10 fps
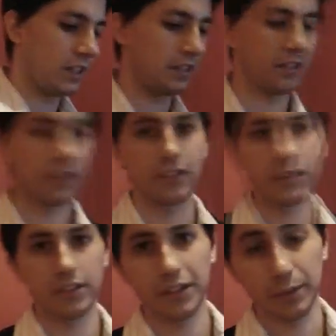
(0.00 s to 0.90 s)
And
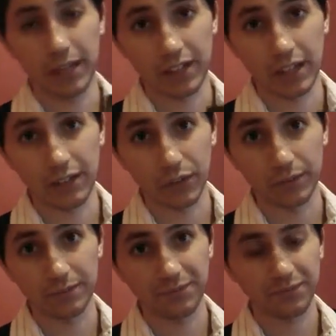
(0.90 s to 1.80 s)
here we have the iPhone.
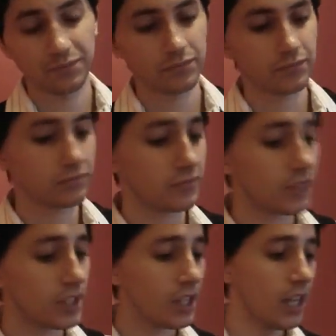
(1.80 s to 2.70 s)

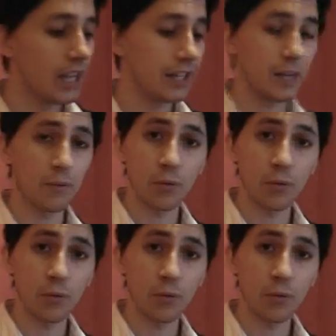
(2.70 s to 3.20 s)
Now